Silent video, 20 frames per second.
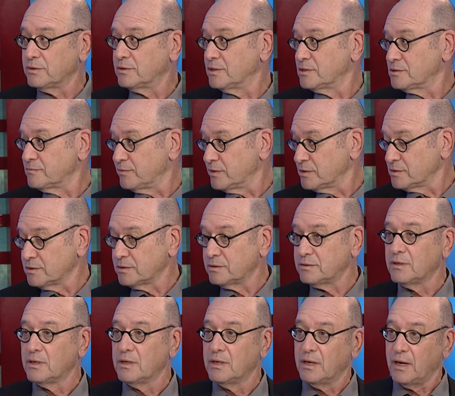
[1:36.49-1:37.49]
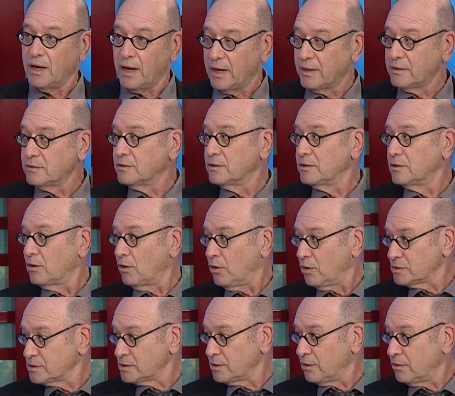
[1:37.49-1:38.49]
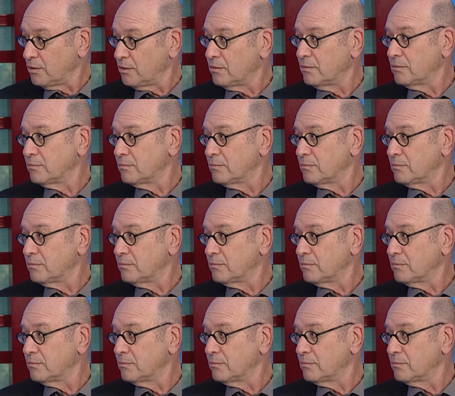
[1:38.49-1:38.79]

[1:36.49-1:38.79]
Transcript: this visit and the Oslo